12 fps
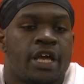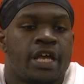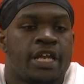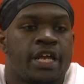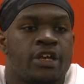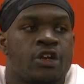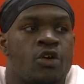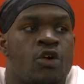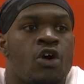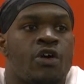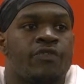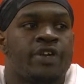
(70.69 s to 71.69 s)
And then, you know,
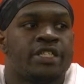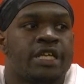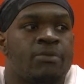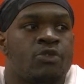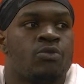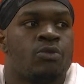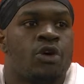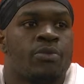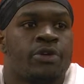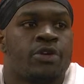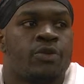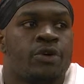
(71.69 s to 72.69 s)
on offense, they moved the ball
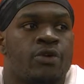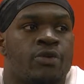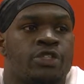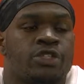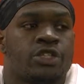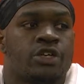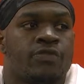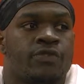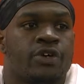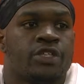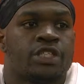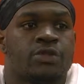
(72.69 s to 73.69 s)
pretty well, which is good
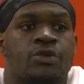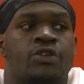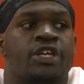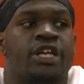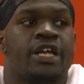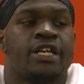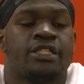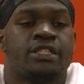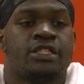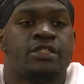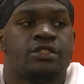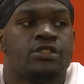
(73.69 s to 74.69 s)
for us because we're gonna need that in the
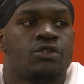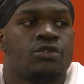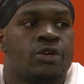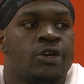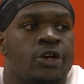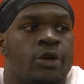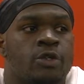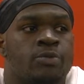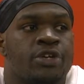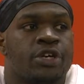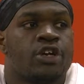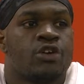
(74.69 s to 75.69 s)
season. So it was
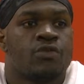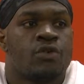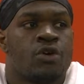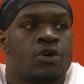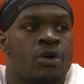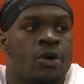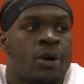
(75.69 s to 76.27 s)
pretty good overall.